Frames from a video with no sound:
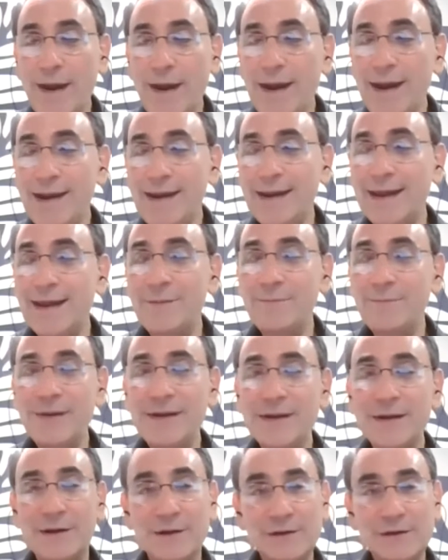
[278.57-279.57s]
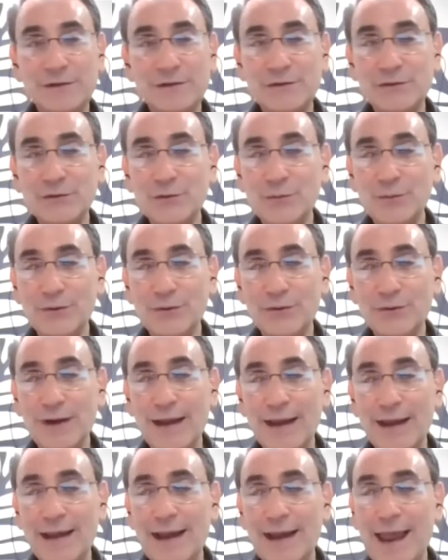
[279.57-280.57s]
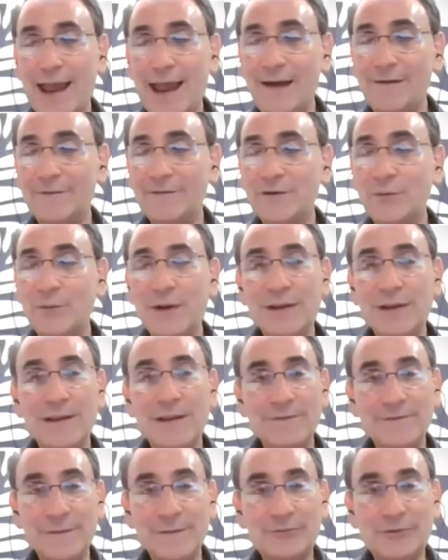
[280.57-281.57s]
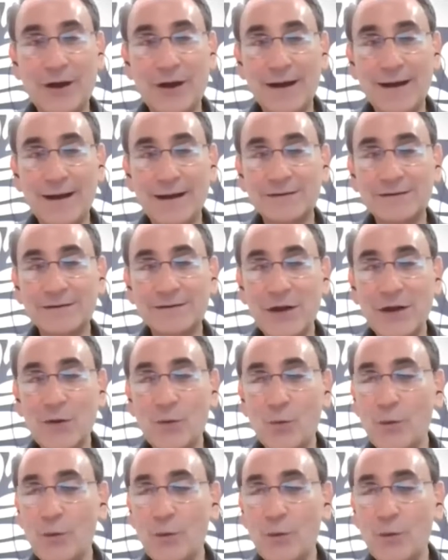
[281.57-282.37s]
We can be a consumer, and after we love the products,